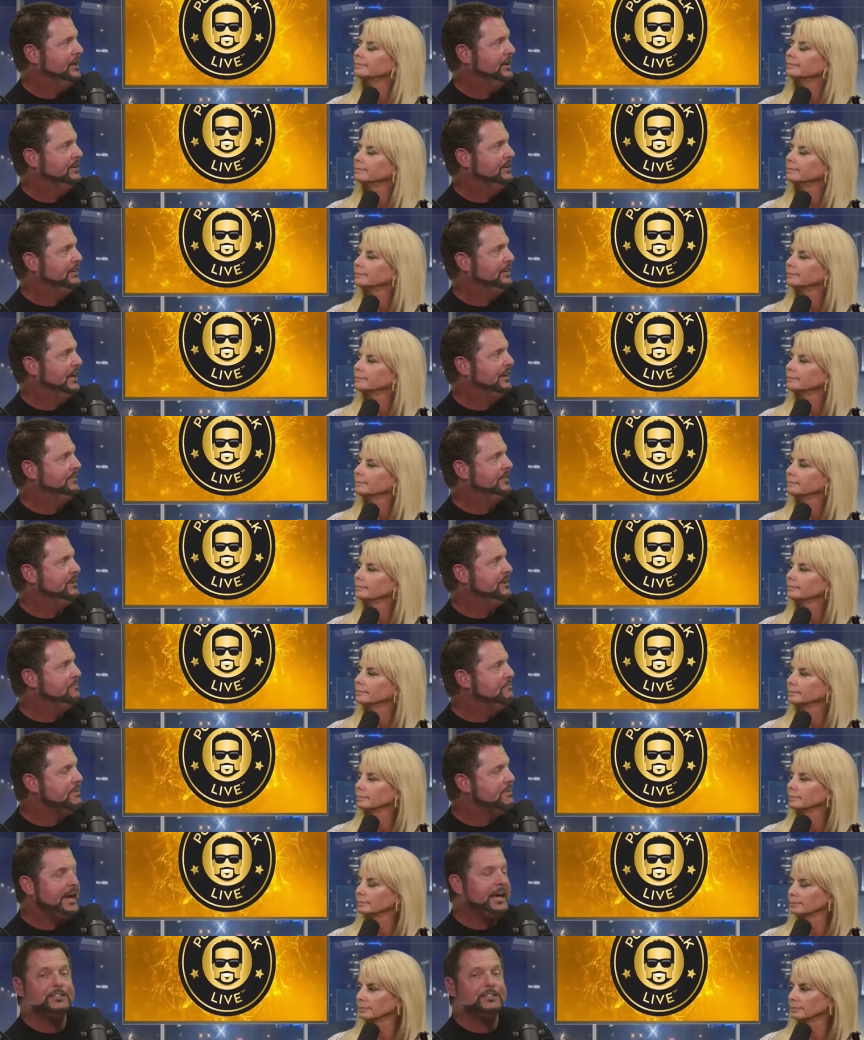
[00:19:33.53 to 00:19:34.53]
Speaker 1: Debt that
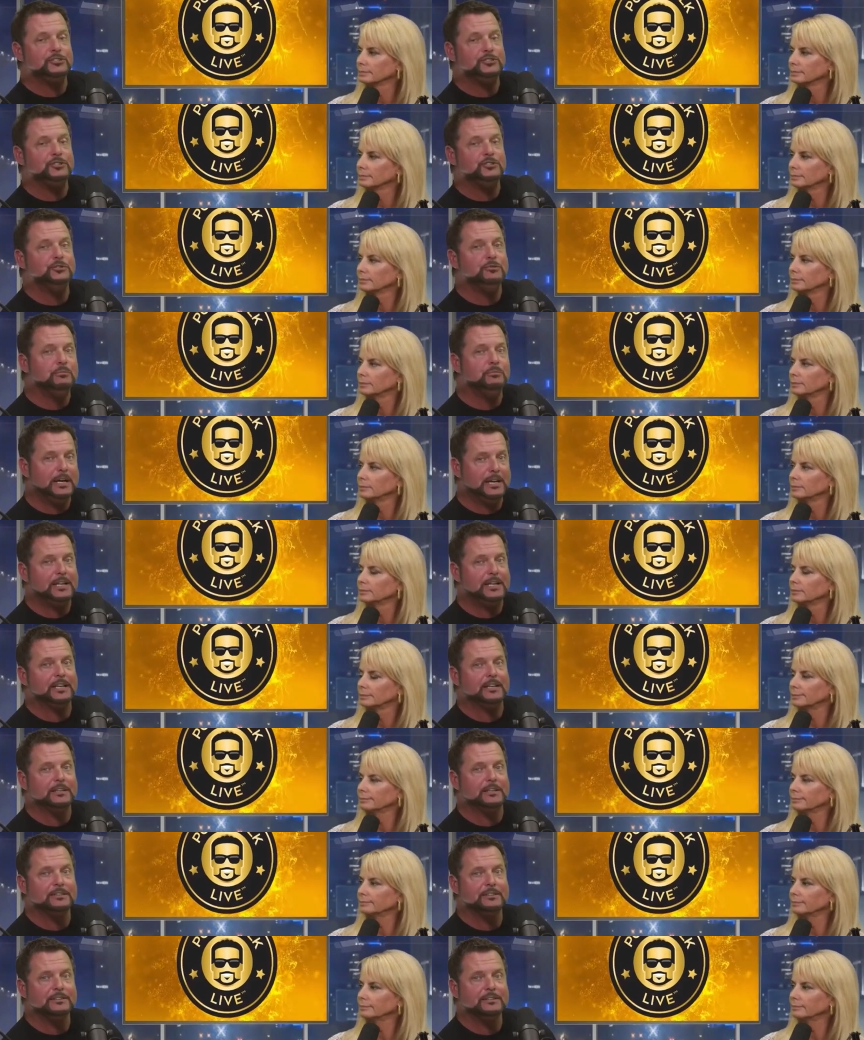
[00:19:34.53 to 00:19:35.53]
makes you money.
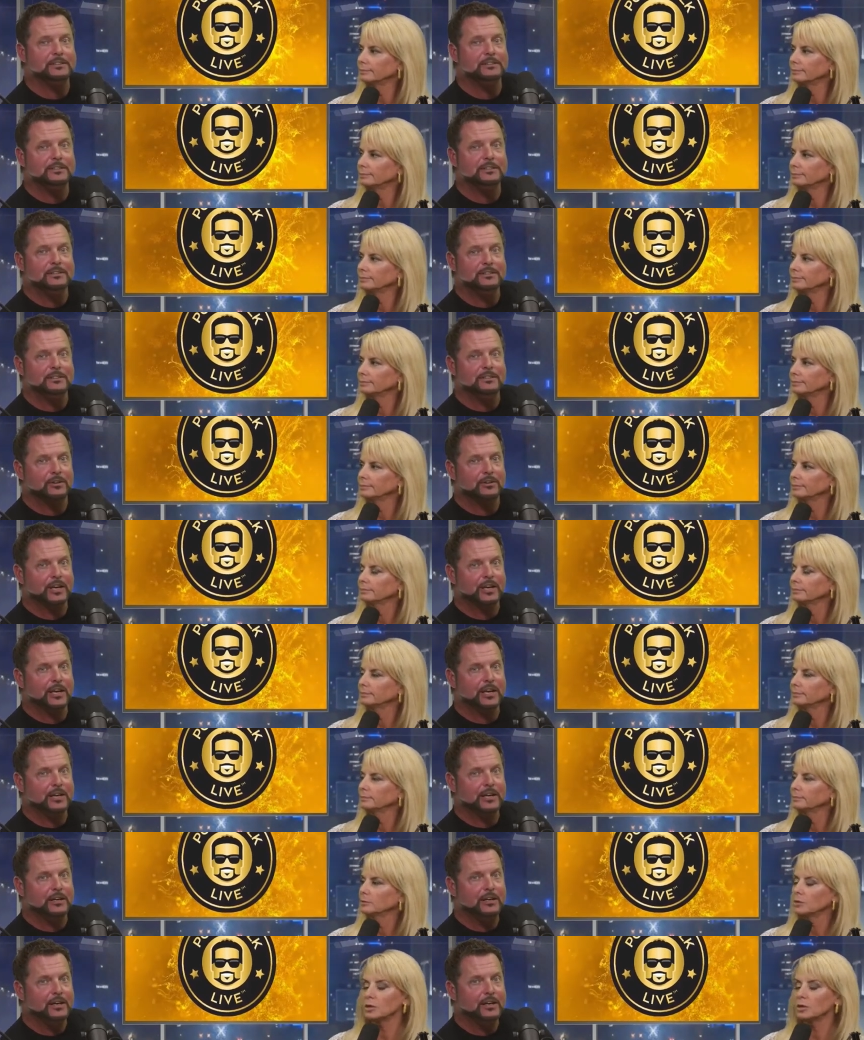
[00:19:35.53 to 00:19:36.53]

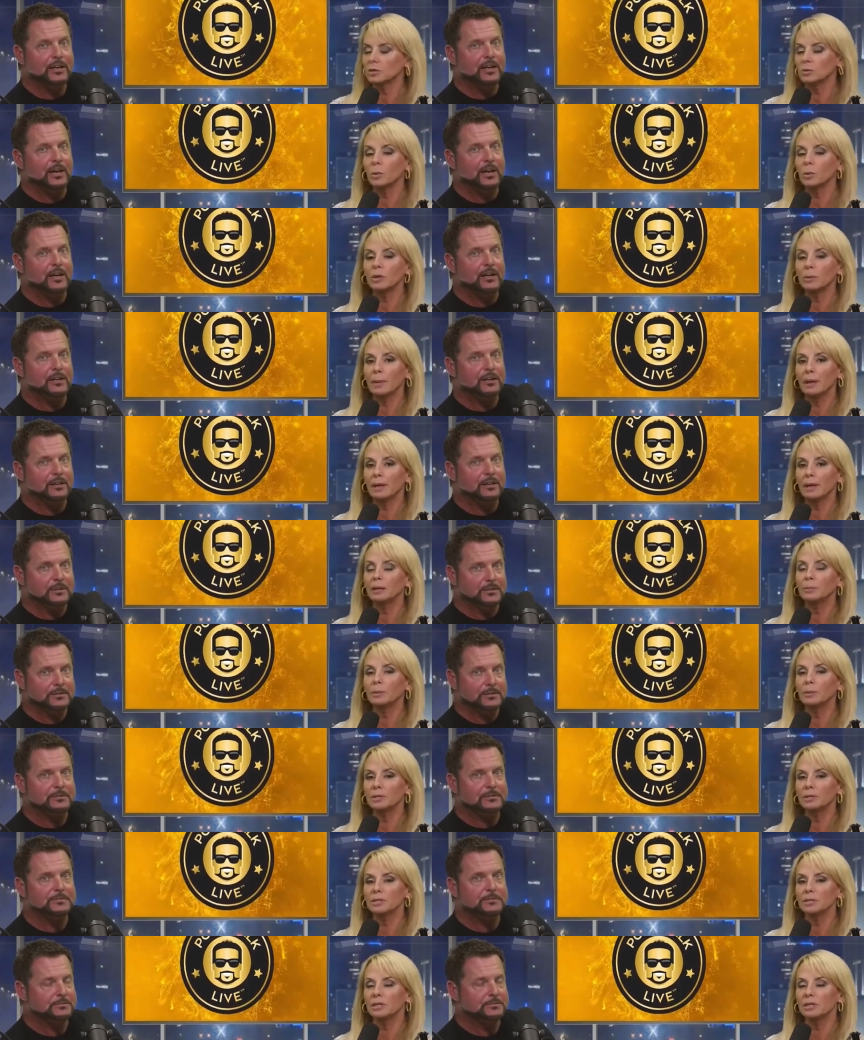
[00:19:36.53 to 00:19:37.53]
Okay. So
Speaker 2: it's when you're making a
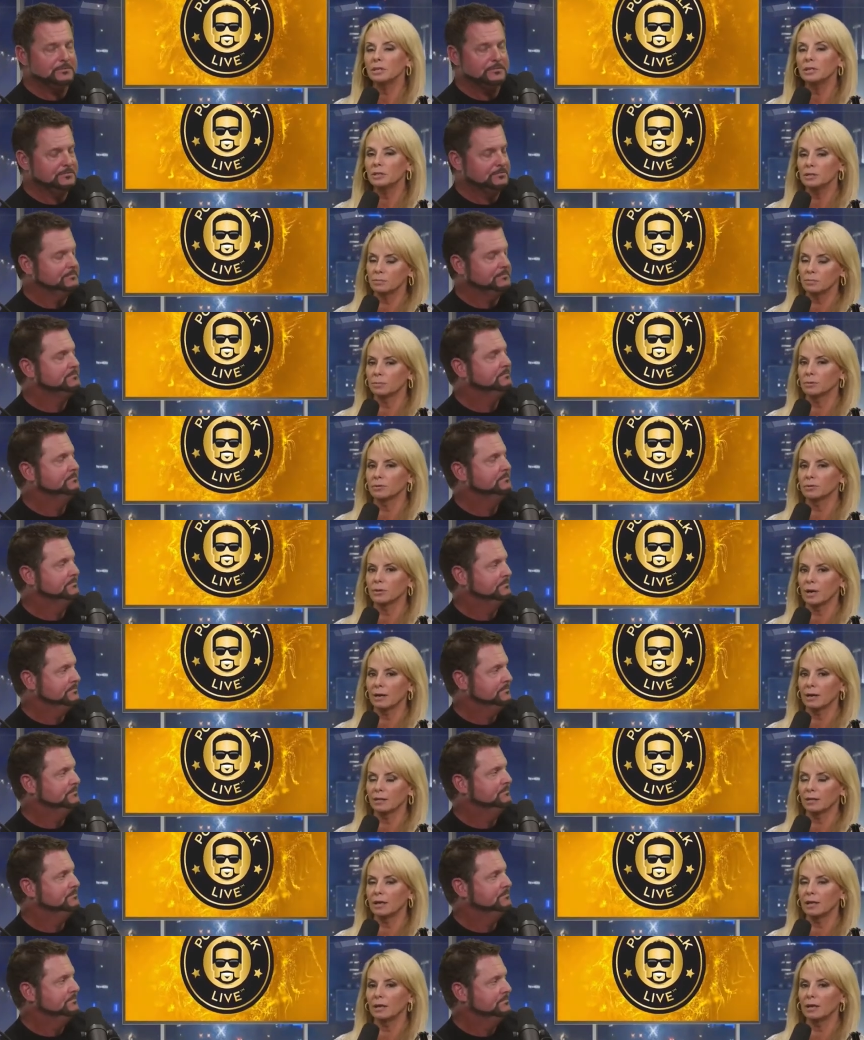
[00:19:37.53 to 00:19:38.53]
purchase and you're trying to
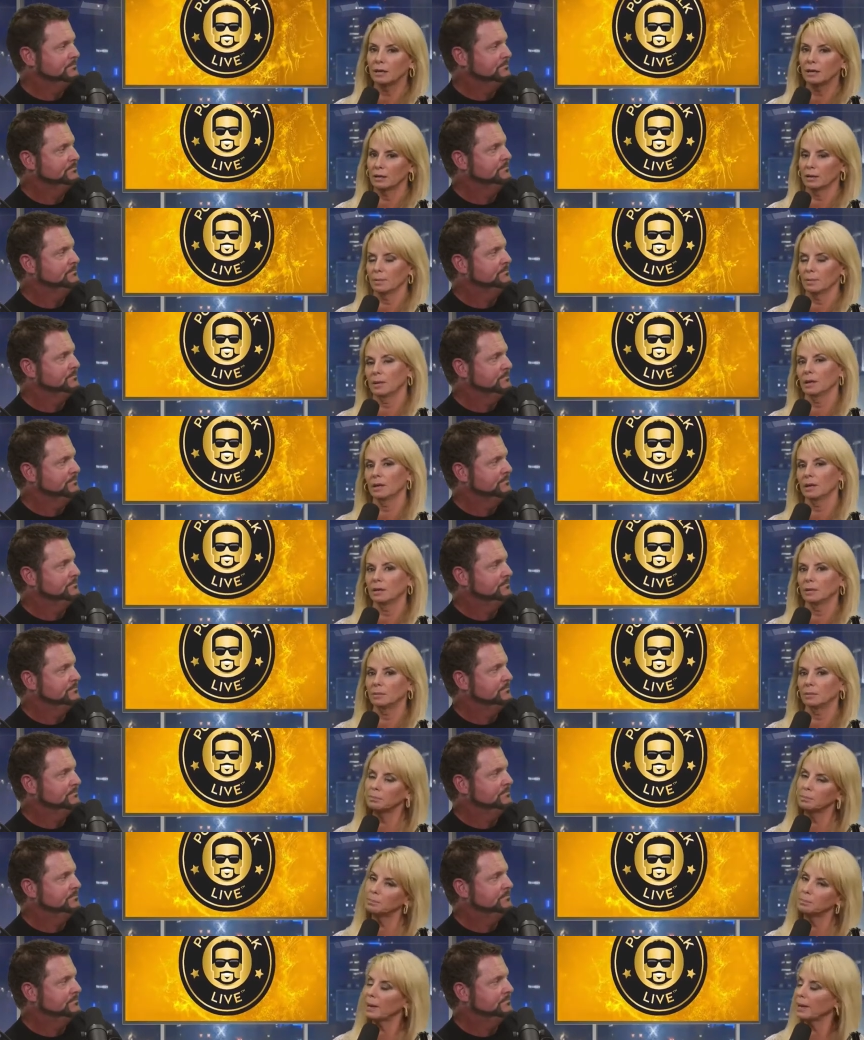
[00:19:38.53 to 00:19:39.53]
think, am I going to
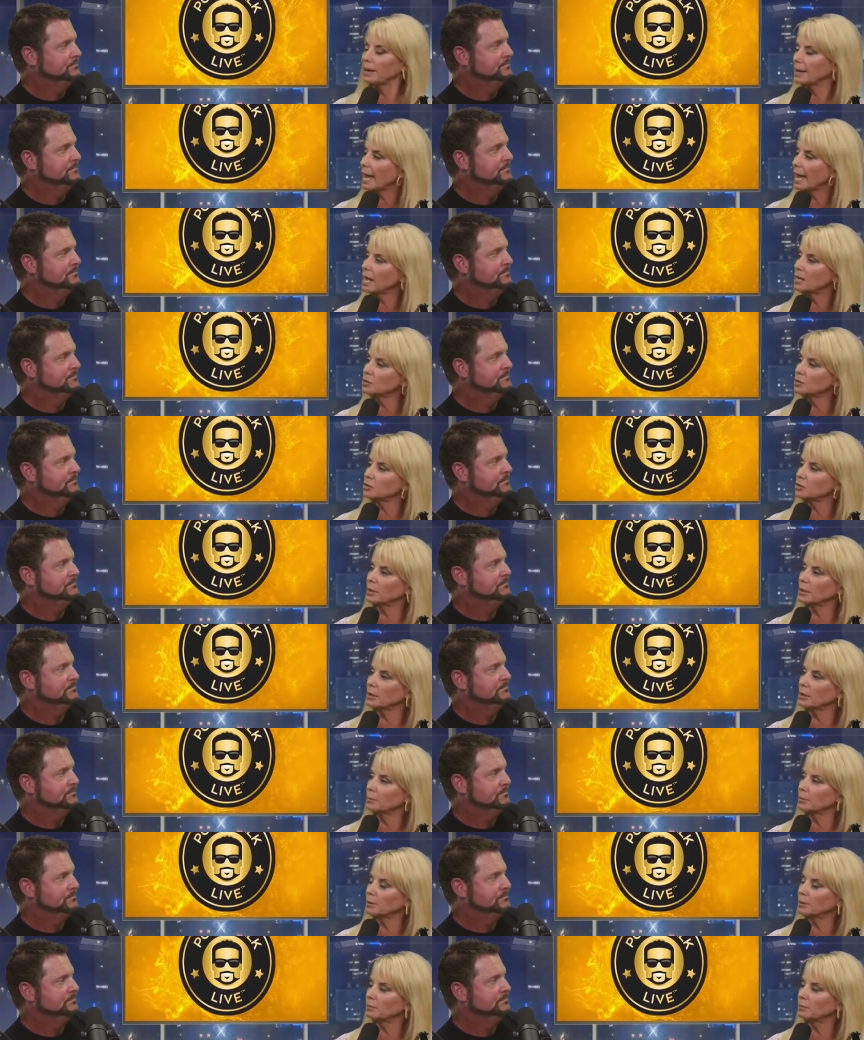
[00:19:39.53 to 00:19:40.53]
pay cash or am I going
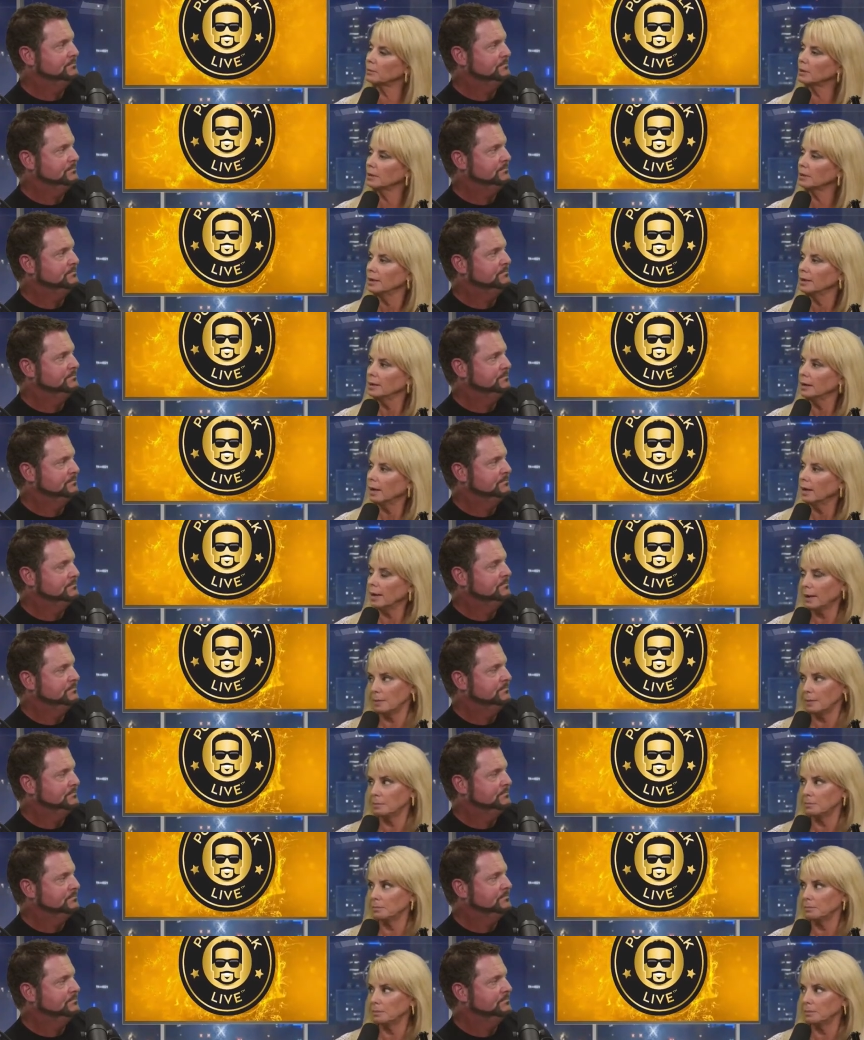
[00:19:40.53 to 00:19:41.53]
to put
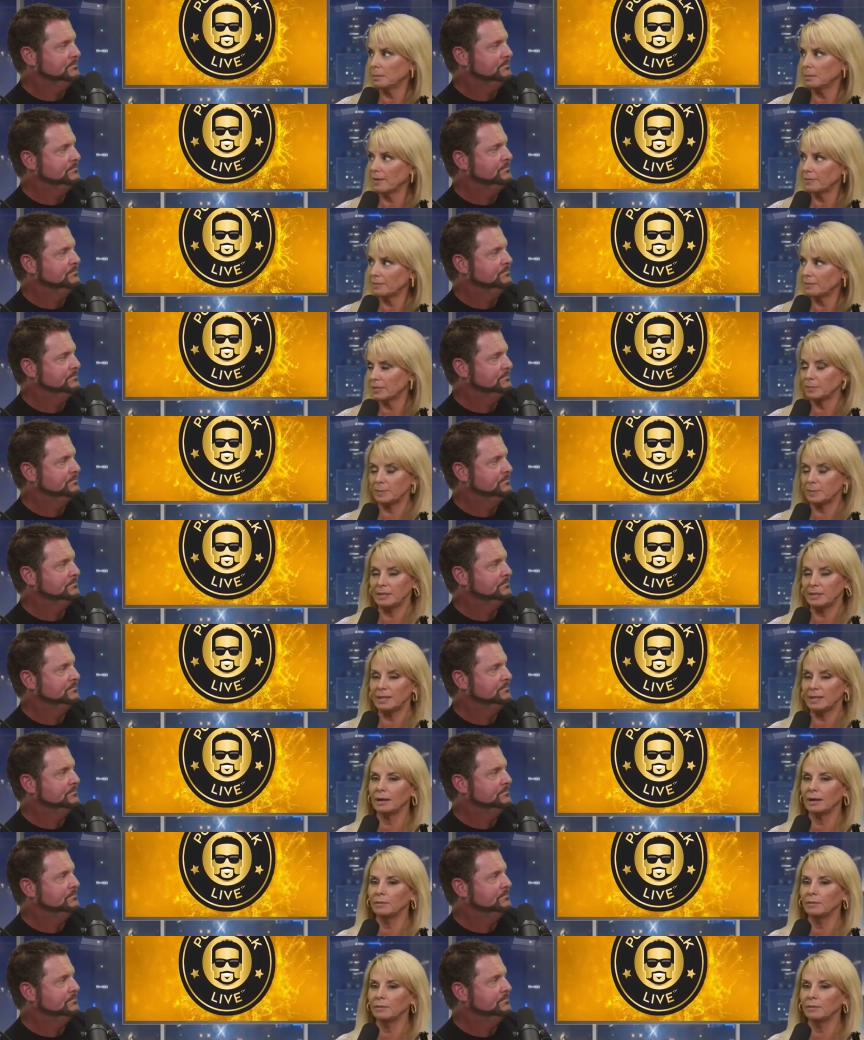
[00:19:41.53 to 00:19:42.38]
um, have this be debt?